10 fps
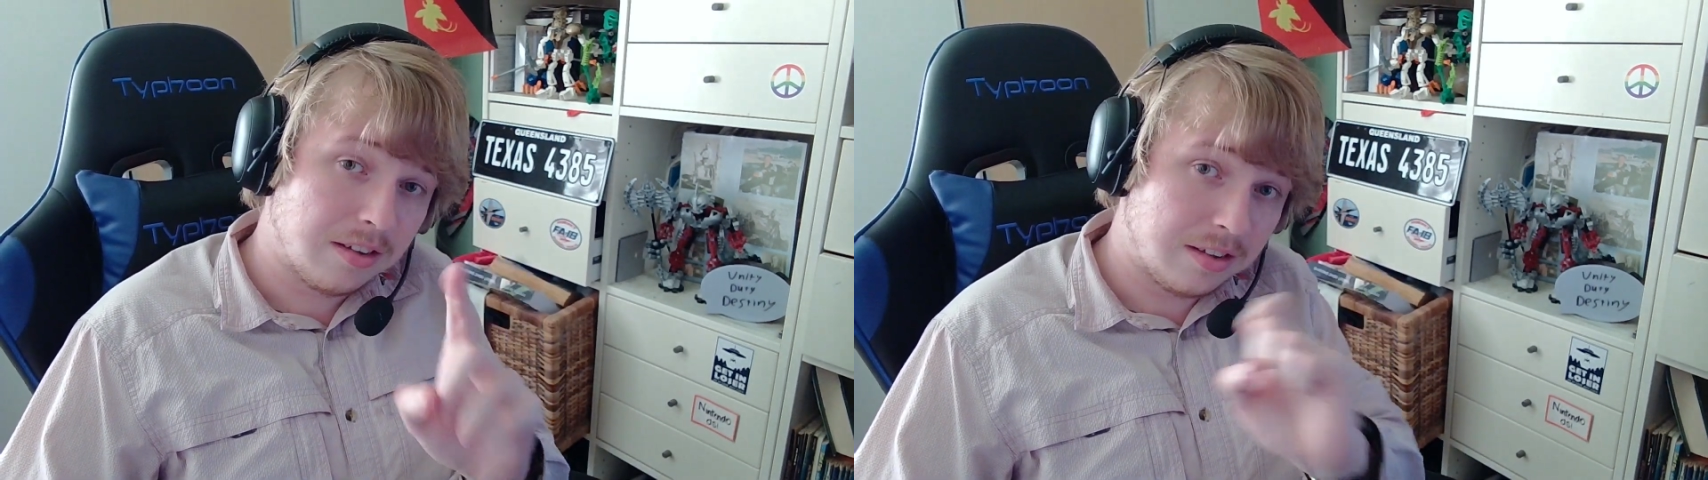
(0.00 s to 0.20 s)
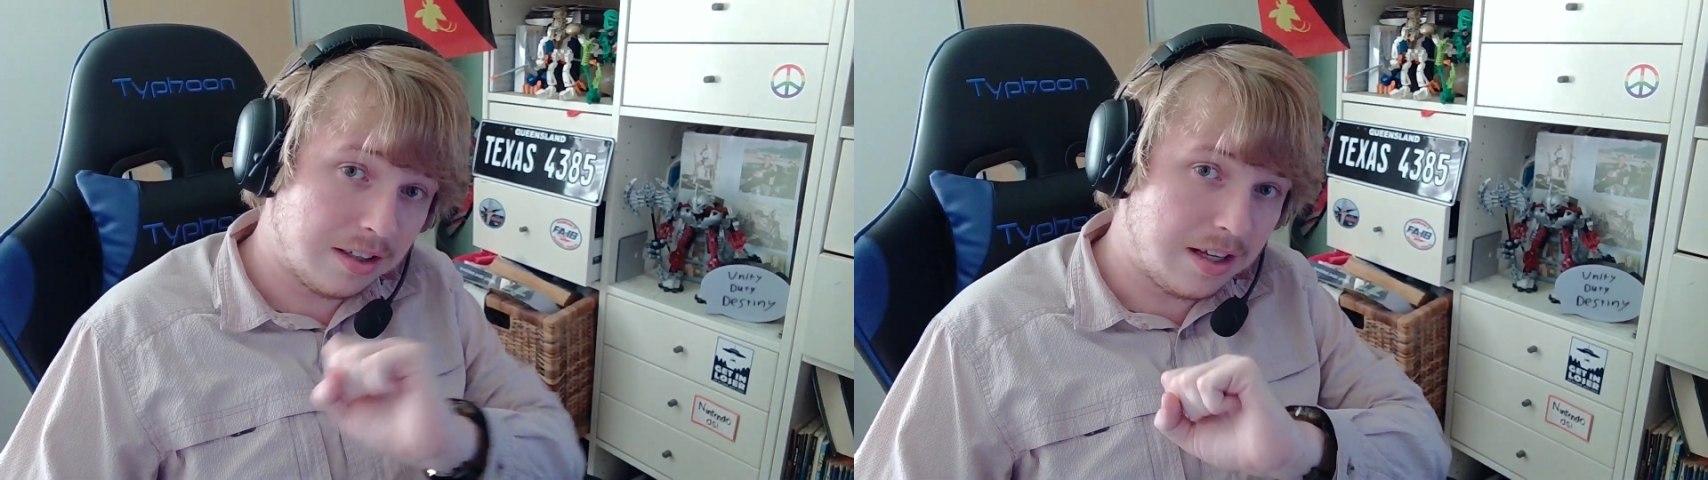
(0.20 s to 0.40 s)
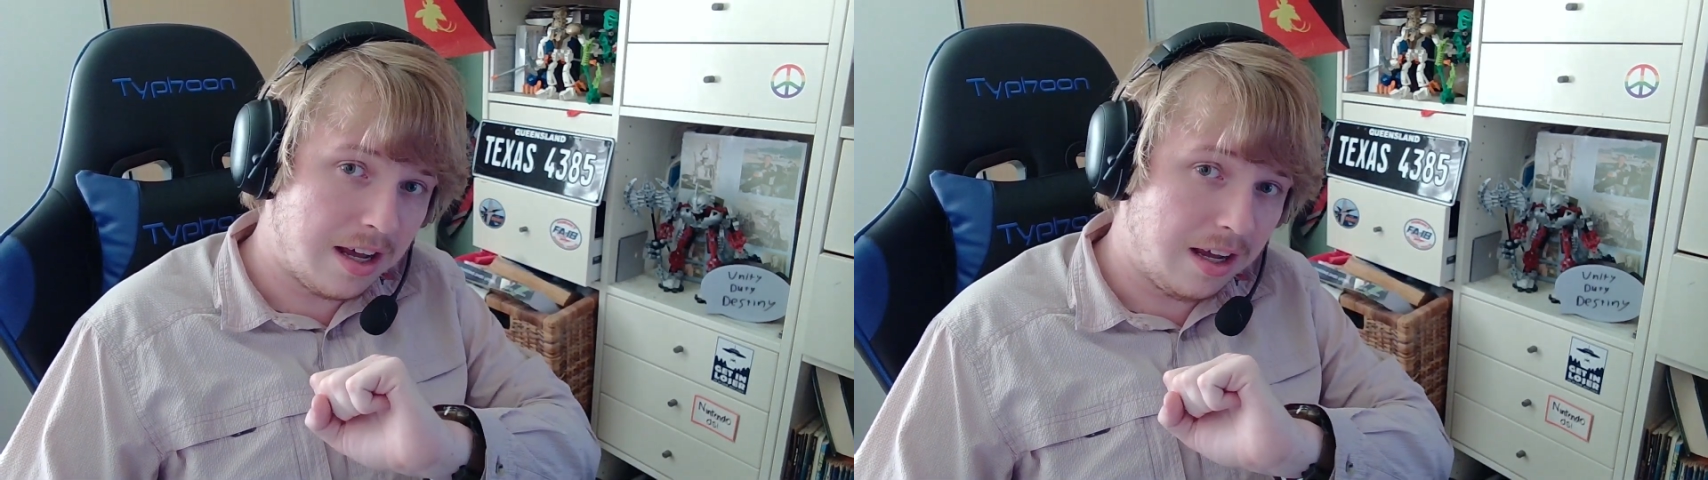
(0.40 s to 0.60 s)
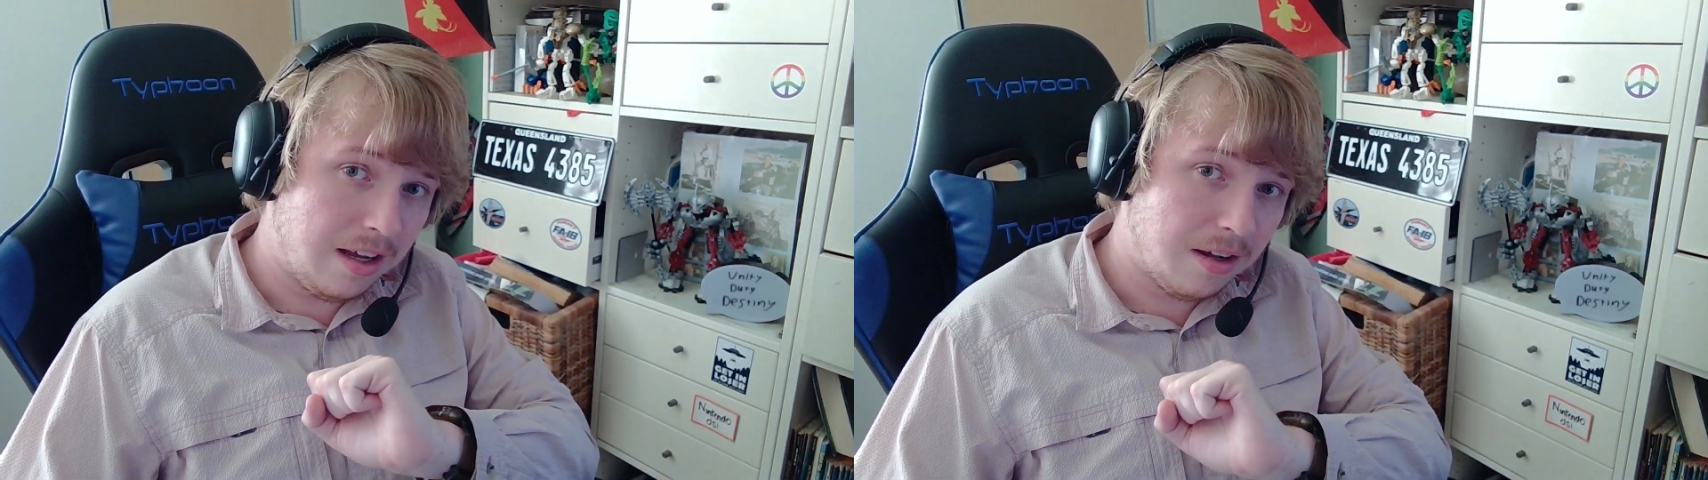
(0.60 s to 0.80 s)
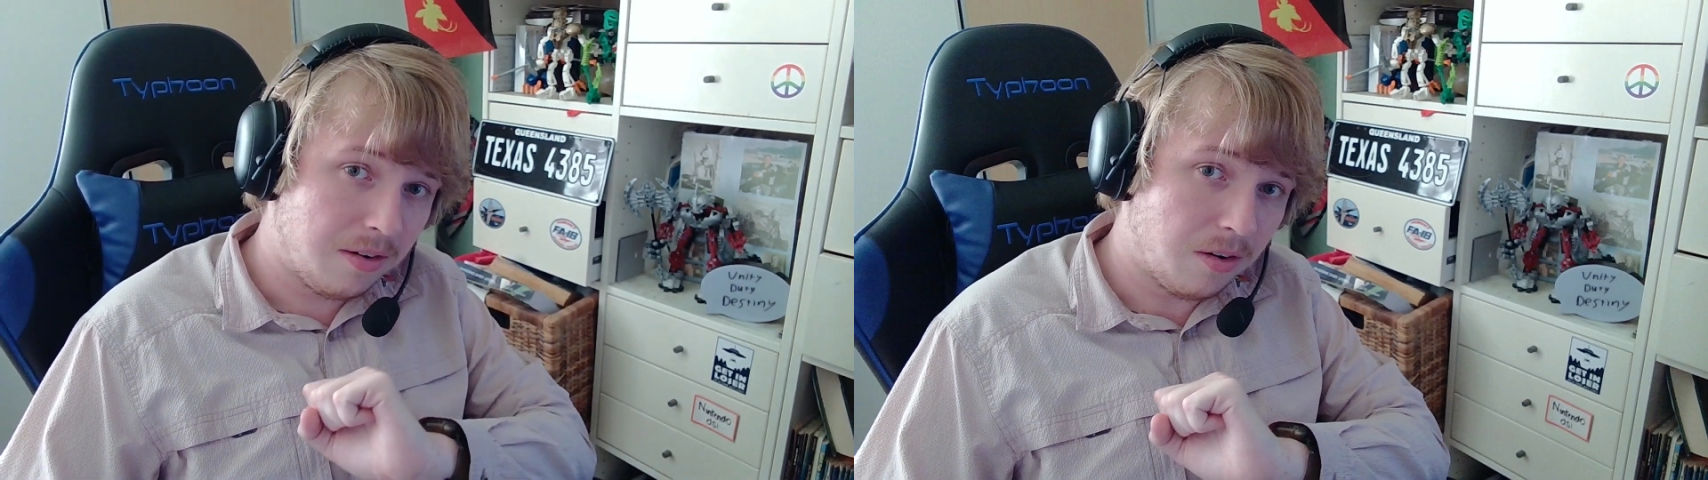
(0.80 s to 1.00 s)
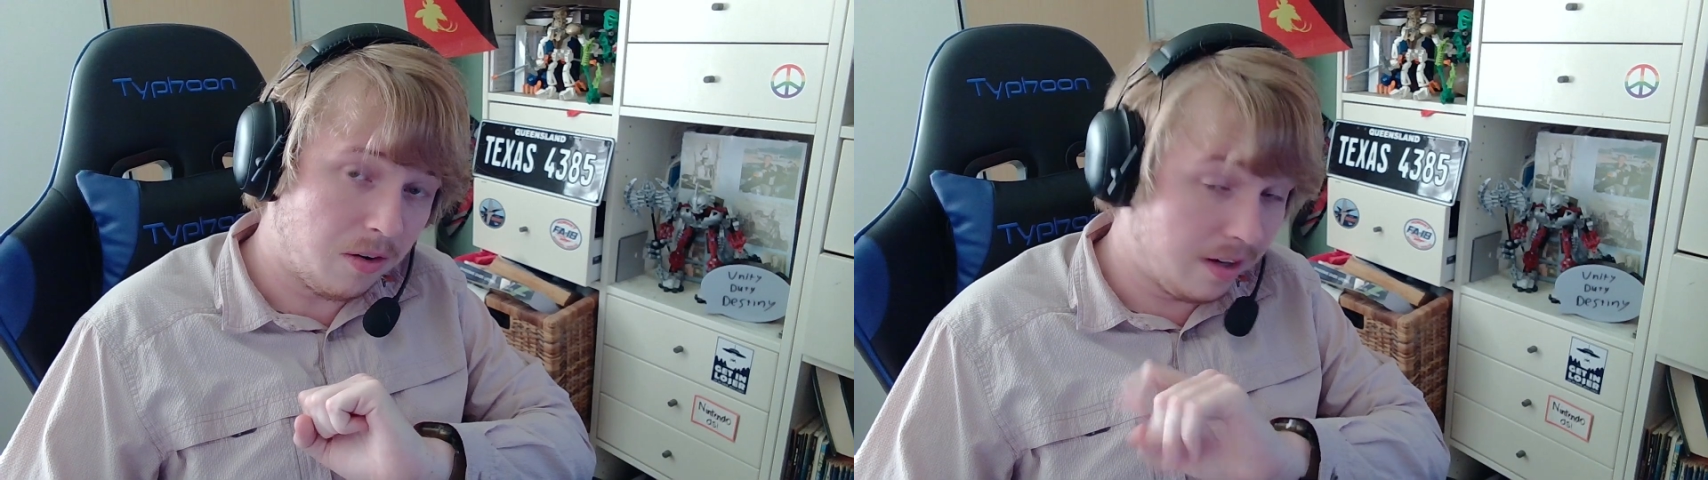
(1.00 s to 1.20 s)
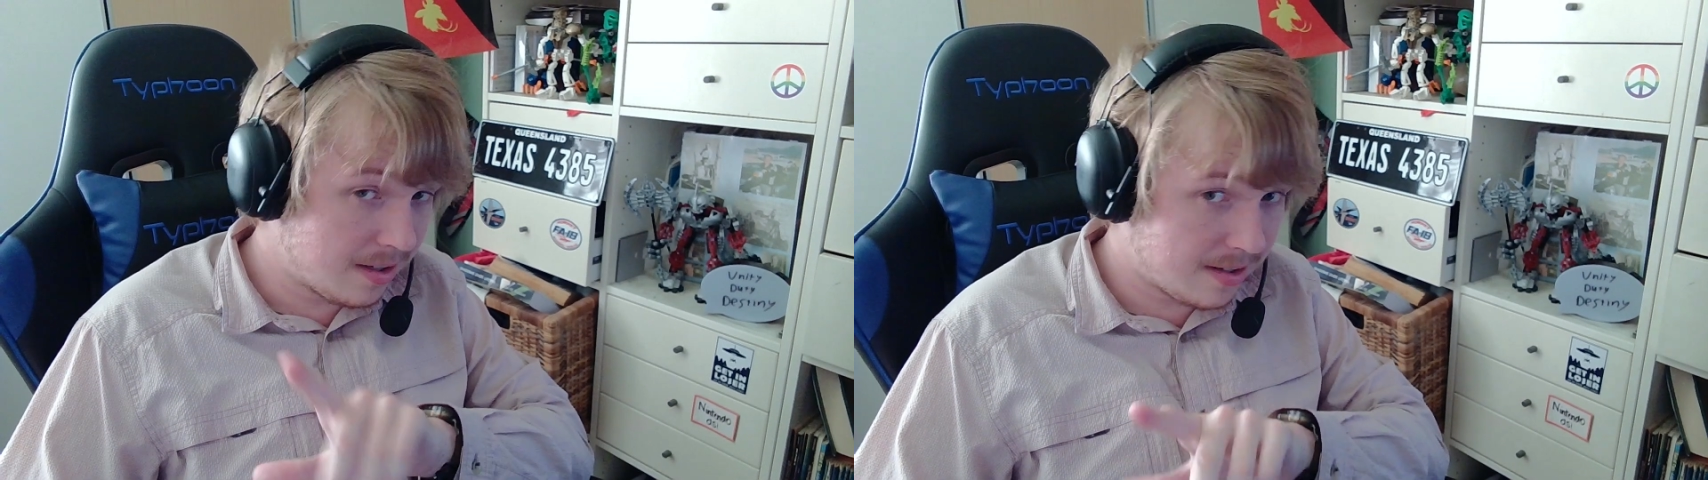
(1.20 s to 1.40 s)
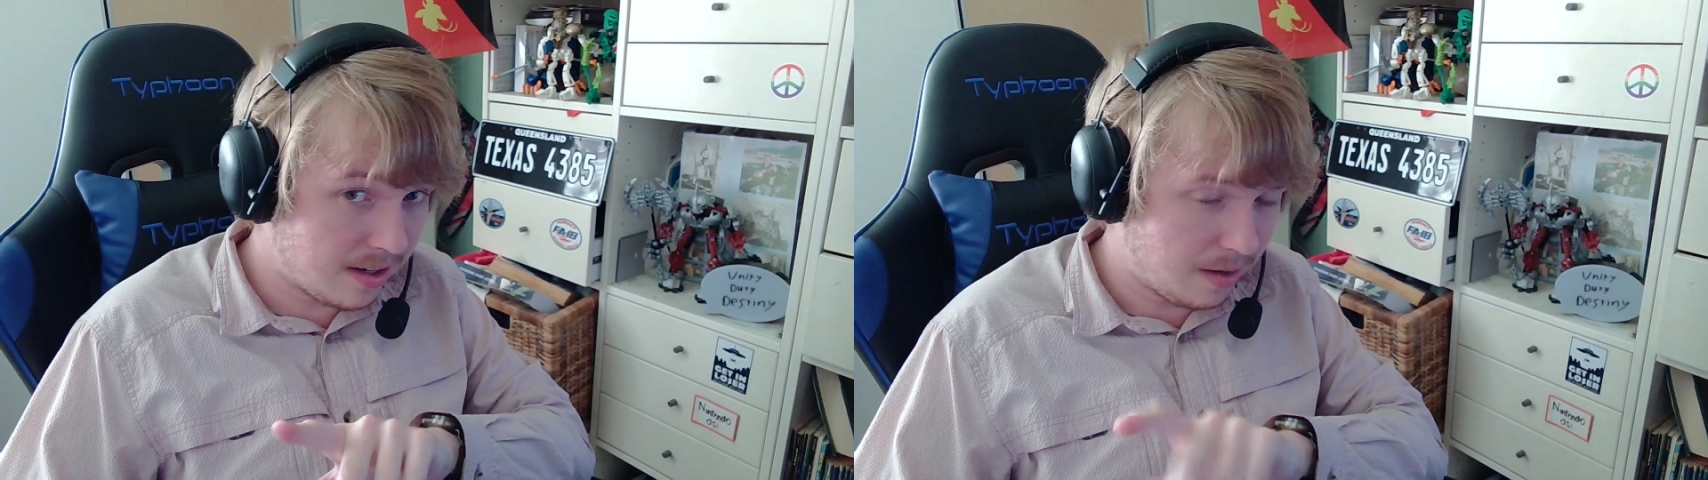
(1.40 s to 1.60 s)
today, or
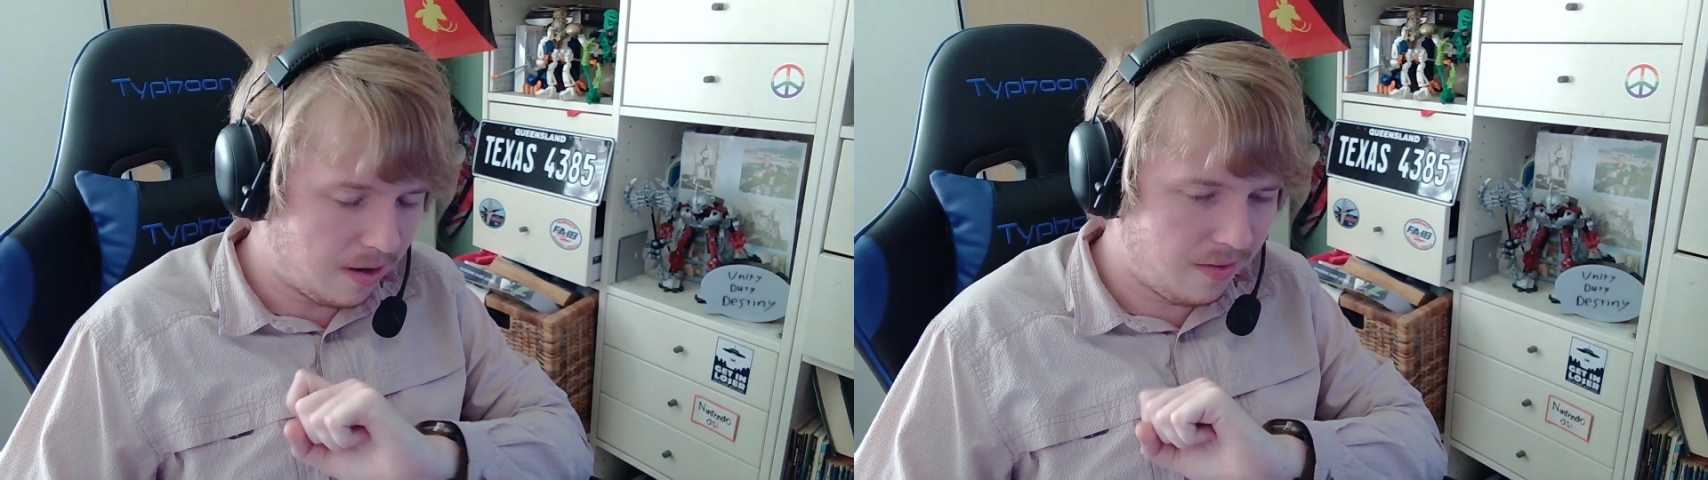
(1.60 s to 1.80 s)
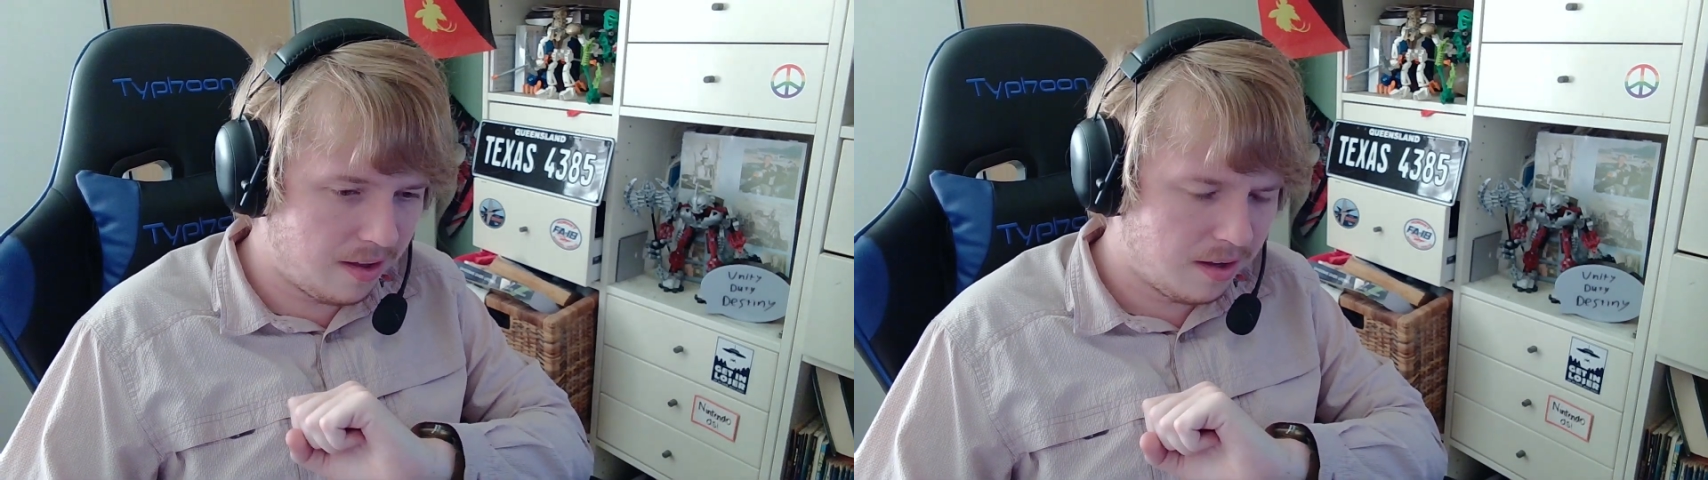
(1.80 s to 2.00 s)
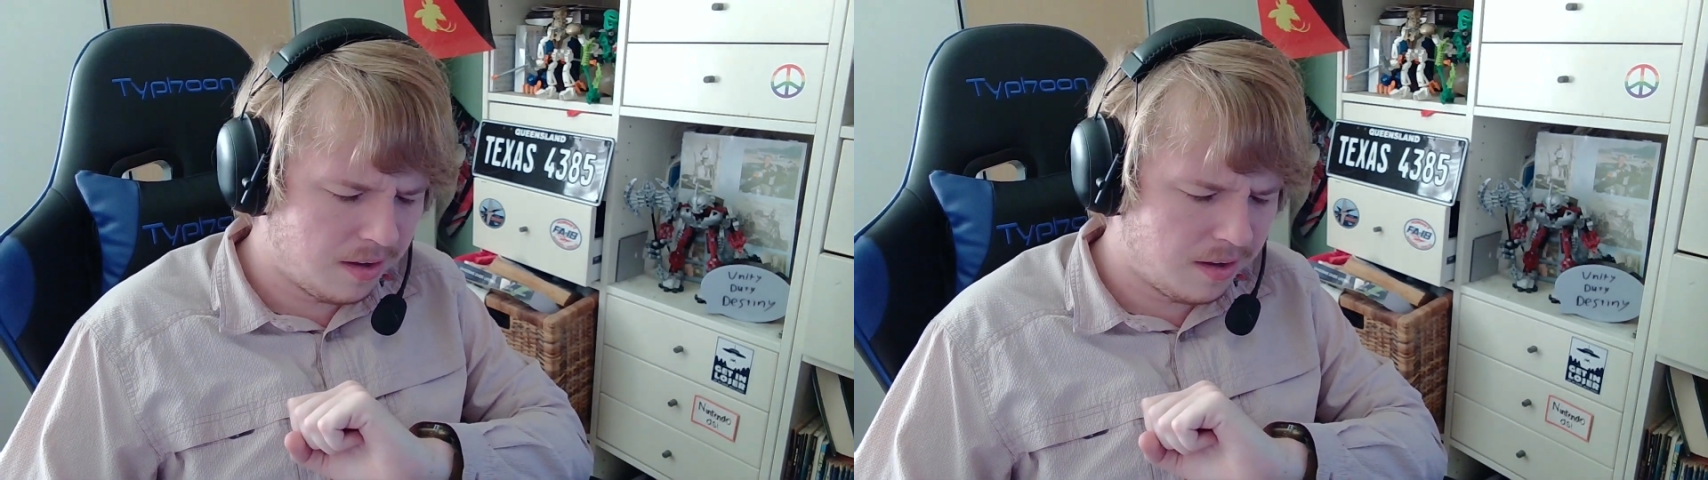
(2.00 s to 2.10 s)
yesterday rather,